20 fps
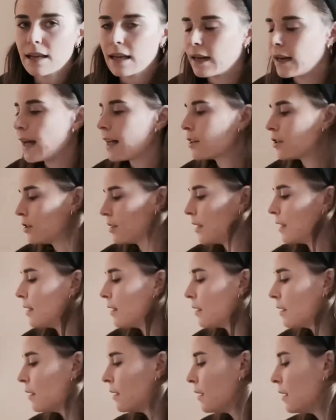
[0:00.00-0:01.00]
And
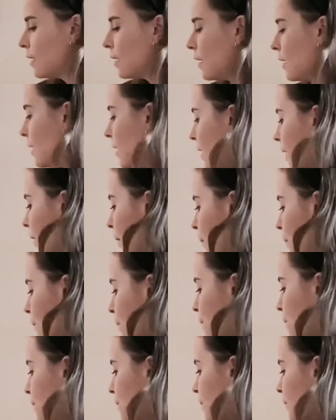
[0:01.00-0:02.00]
actually
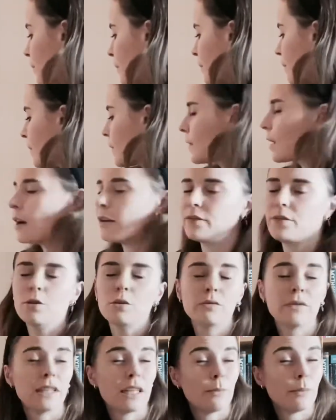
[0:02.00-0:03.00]
I've not
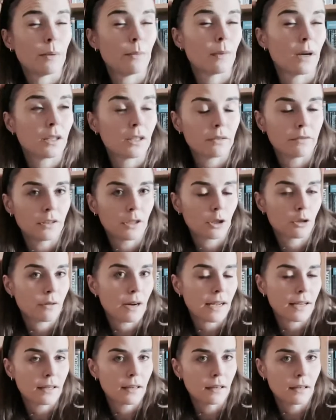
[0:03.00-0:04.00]
really been much of a
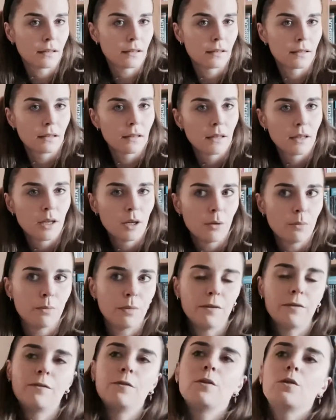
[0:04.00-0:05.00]
tracker
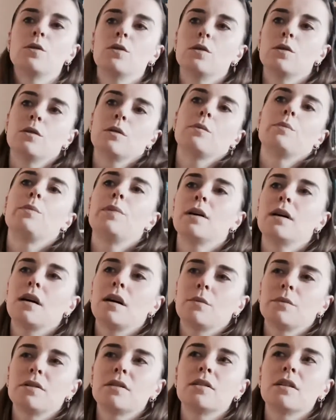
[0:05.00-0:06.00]
before, but
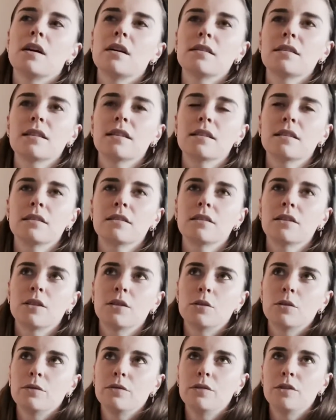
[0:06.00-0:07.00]
I'm starting to
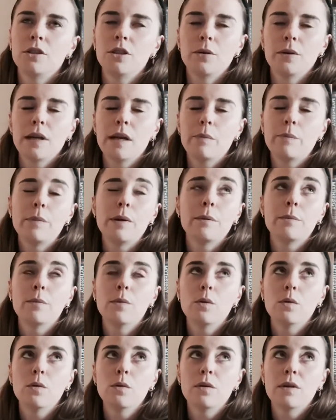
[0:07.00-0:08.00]
sort of do it a bit
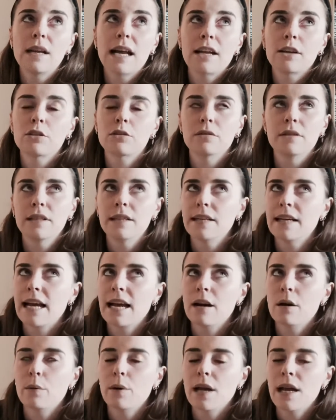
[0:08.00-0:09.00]
more naturally
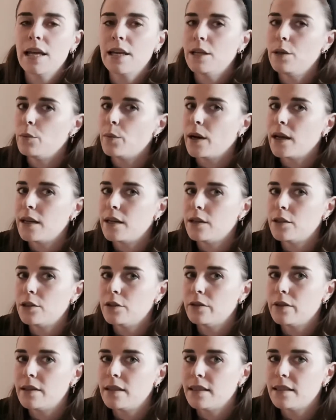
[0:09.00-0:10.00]
now anyway
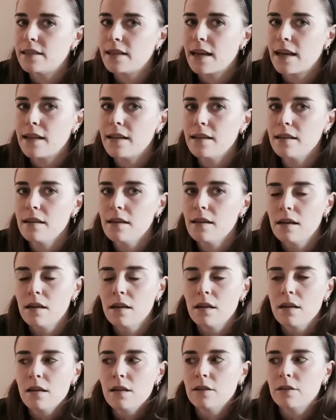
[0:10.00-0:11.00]
during the day.
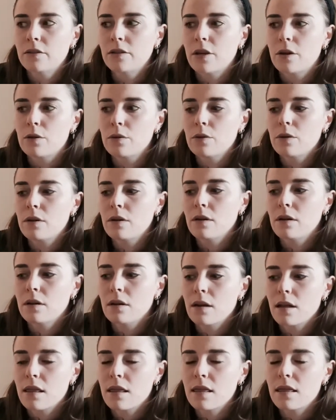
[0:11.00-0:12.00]
So
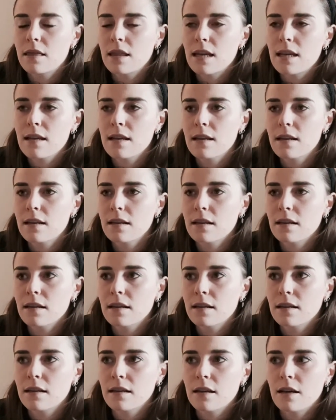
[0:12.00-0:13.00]
I think
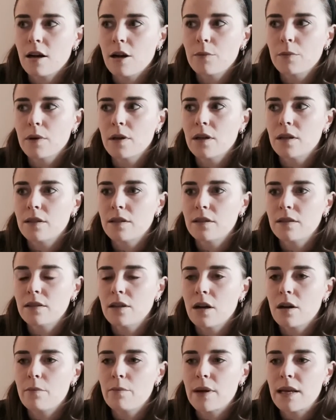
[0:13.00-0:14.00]
I'm going to
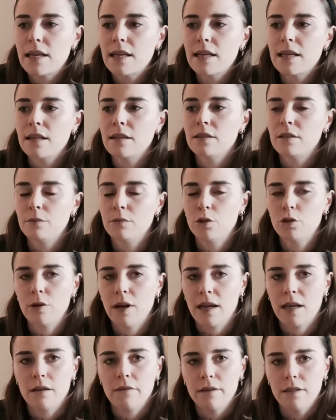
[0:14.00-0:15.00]
start making some
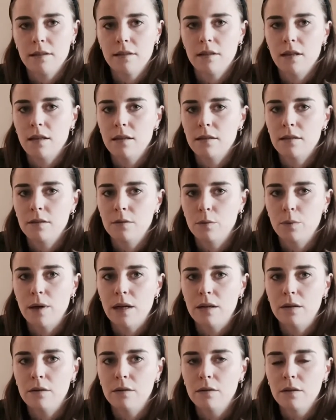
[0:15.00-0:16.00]
tracker inserts as
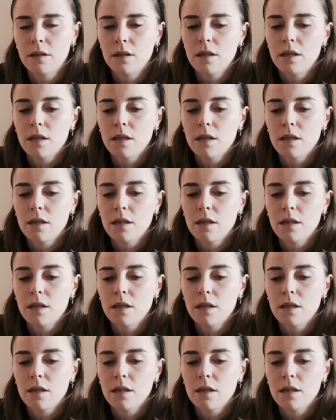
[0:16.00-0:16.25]
well.